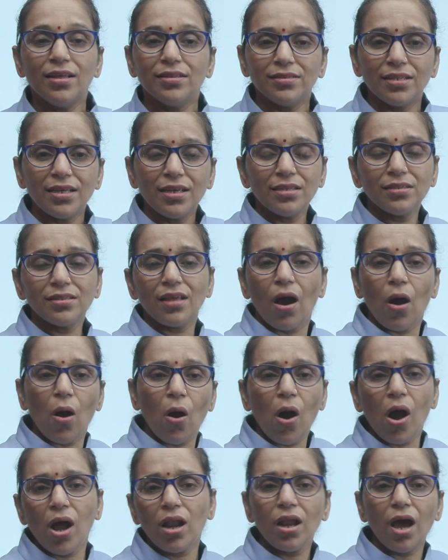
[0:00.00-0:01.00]
These
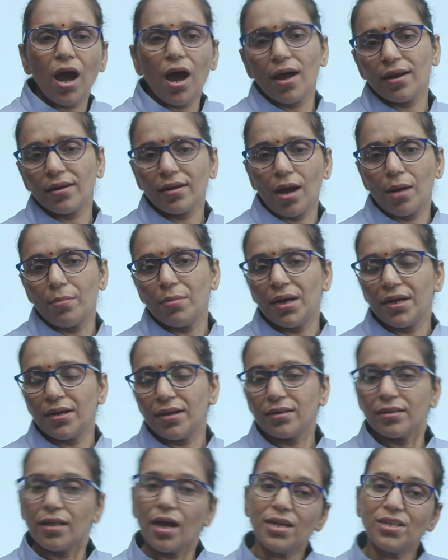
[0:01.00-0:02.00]
all are come
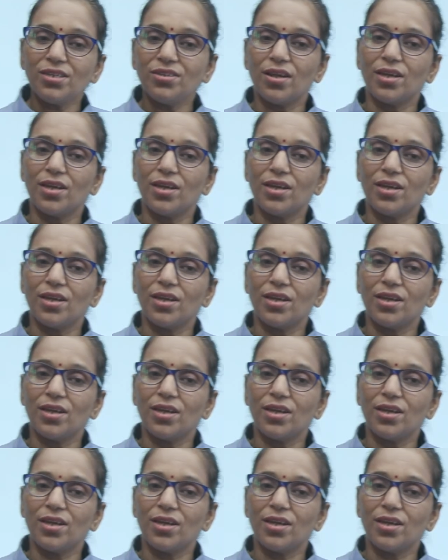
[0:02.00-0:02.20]
under the